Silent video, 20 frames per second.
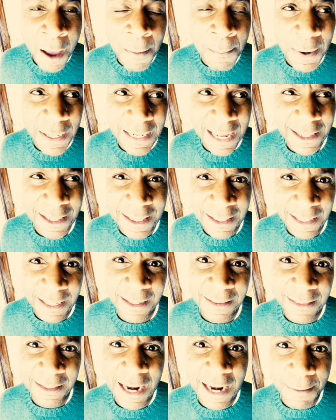but I
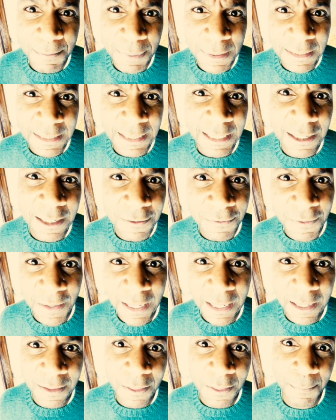think that I believe
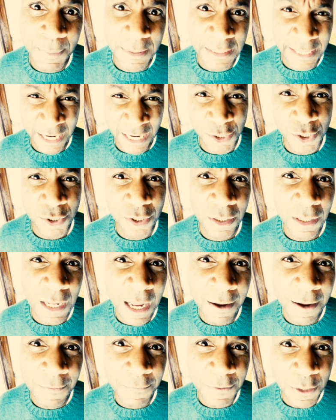in the potential
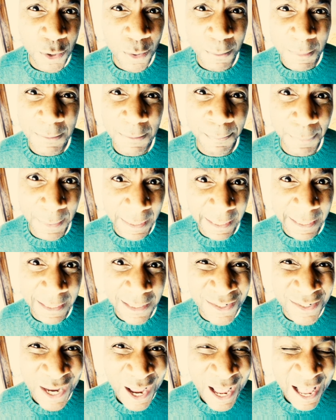of human
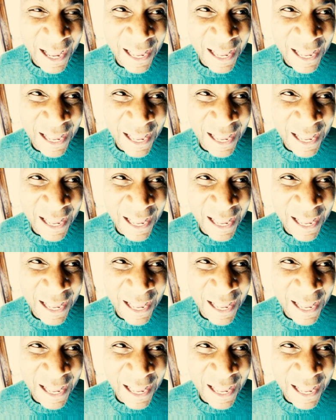beings